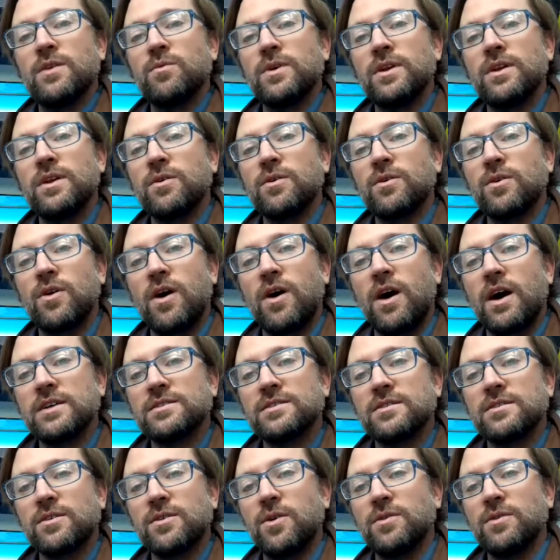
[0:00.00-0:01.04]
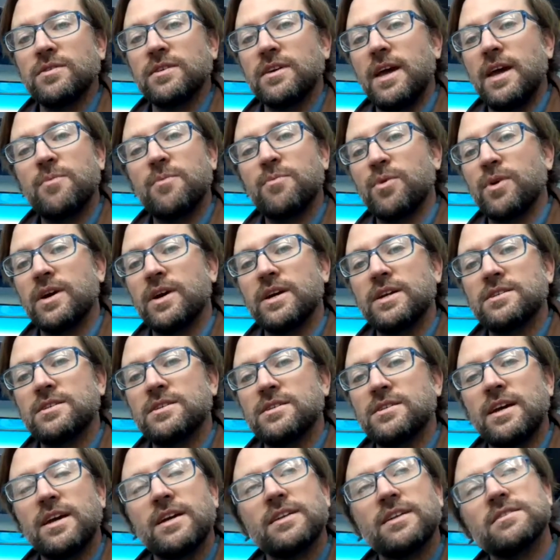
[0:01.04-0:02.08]
We don't cross the Golden Gate Bridge
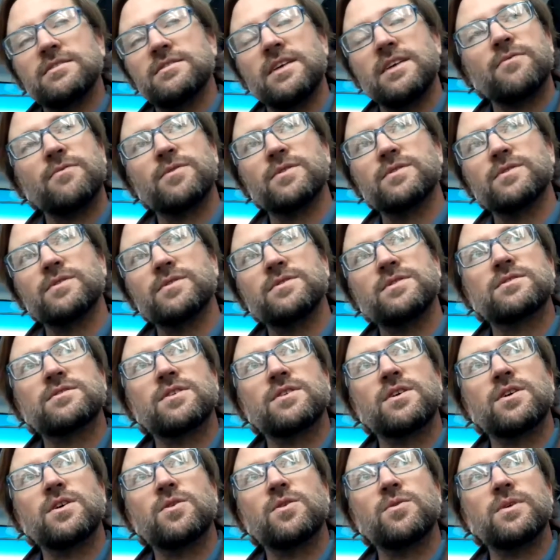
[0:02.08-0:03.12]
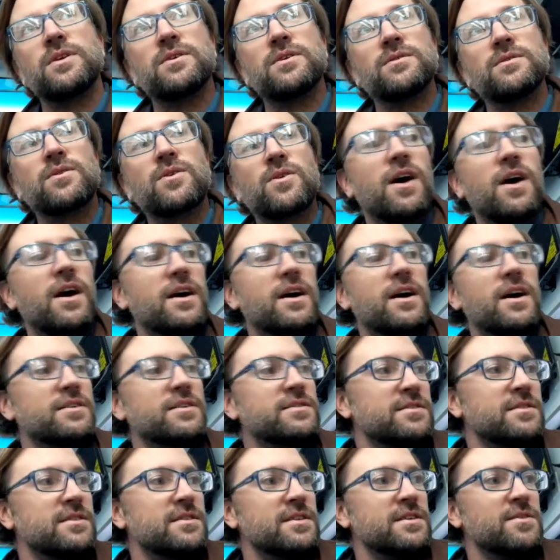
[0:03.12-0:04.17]
to get to San Francisco. We don't
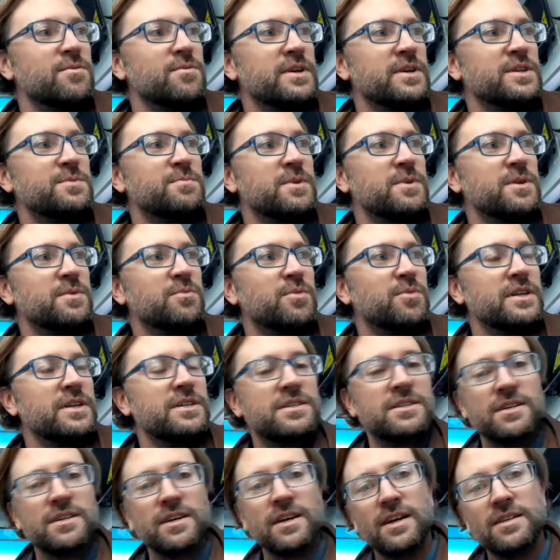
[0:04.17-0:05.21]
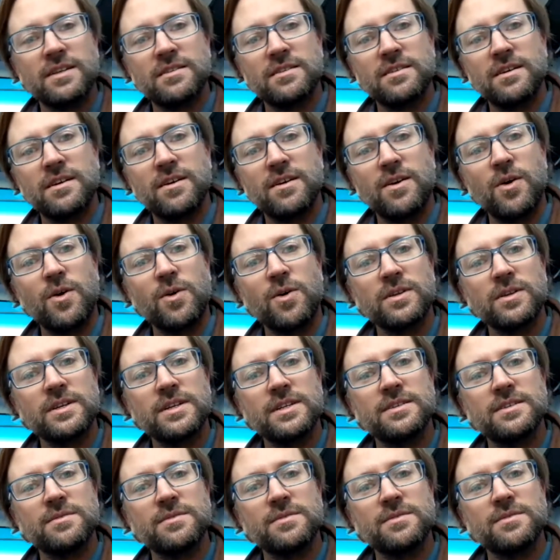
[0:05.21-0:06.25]
cross the Richmond Bridge to get to Oakland
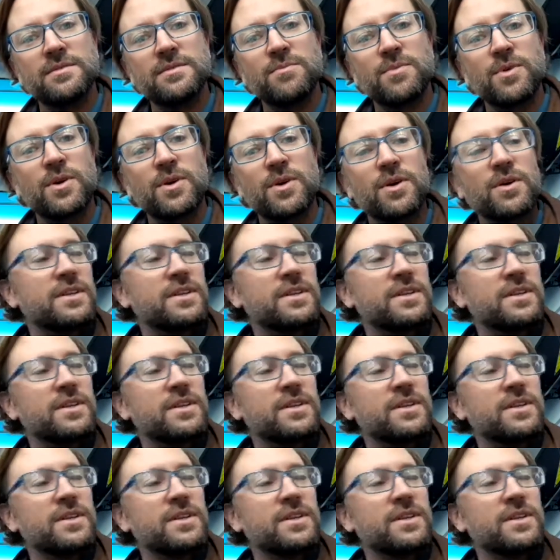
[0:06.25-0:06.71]
and Berkeley.